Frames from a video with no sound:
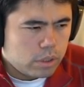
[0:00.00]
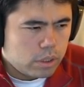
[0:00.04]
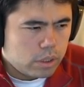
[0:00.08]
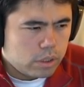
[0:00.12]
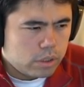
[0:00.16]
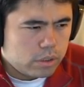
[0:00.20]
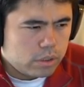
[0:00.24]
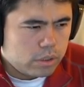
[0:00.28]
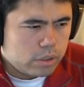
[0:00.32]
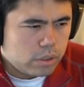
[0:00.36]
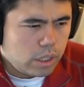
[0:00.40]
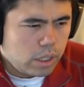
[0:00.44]
Okay,
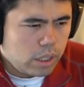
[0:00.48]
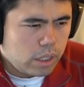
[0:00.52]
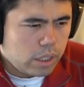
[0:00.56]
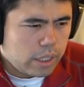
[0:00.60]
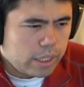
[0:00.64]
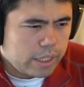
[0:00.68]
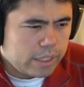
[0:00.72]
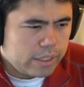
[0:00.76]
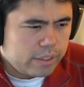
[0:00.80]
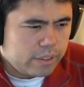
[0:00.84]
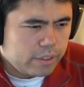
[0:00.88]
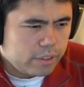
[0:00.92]
this is not
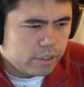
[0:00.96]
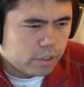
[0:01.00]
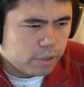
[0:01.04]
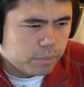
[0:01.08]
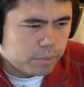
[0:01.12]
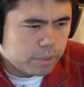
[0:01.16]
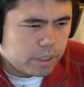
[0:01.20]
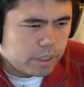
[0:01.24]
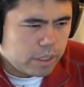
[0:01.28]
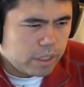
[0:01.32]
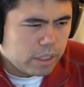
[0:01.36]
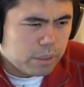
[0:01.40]
ideal,
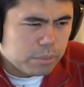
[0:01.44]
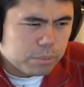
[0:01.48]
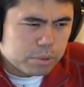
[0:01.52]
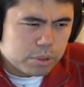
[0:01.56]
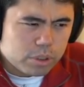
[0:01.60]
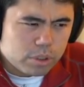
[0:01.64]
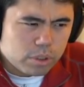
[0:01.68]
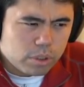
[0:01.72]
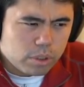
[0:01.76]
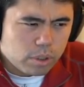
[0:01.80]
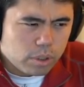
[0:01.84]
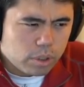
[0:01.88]
but I think I'm
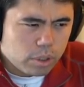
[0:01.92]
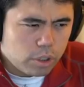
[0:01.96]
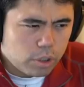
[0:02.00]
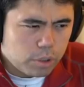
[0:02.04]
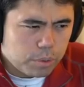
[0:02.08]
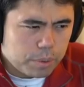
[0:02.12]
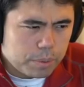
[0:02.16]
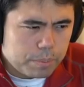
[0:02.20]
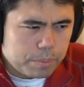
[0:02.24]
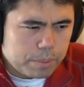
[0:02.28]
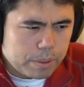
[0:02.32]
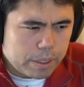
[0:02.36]
still a
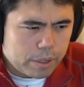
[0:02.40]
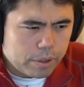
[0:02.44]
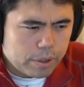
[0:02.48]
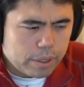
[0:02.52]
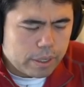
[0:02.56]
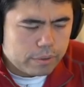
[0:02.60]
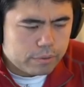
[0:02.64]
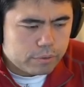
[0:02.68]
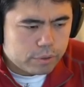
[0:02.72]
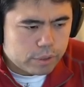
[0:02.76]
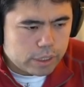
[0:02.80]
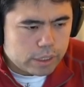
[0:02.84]
little bit better
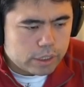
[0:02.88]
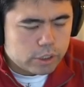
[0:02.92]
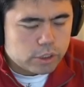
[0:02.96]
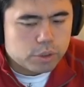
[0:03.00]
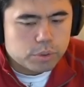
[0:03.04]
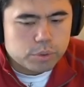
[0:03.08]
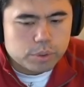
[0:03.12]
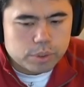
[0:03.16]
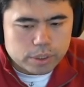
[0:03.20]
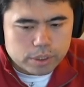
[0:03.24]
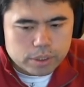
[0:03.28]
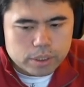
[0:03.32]
after
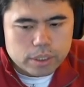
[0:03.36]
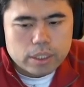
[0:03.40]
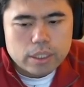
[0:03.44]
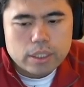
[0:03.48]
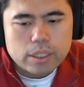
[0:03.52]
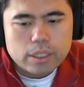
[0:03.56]
H3.